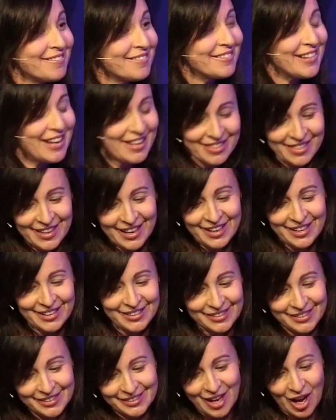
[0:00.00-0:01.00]
in
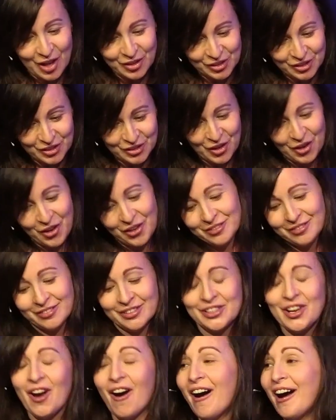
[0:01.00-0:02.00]
these uncertain
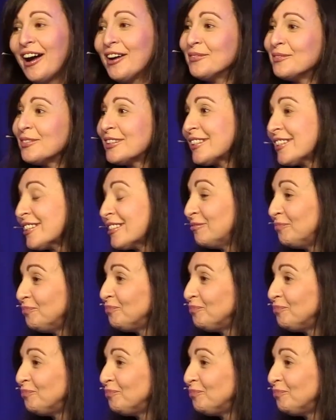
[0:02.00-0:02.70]
times?